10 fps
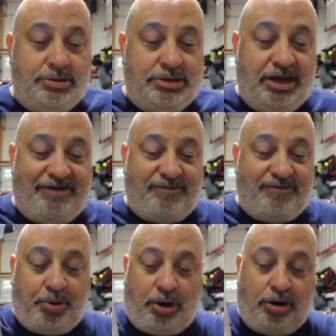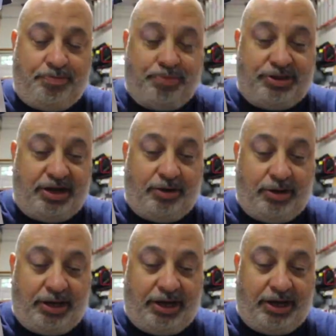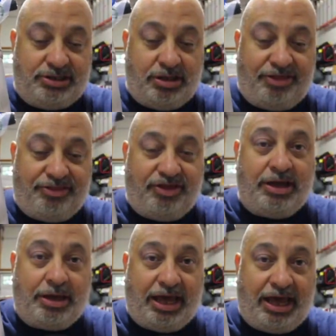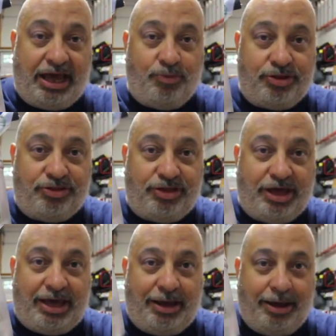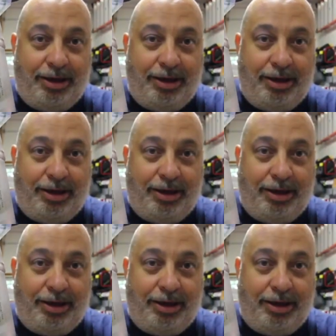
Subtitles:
did have a part, but then I realized nothing came with the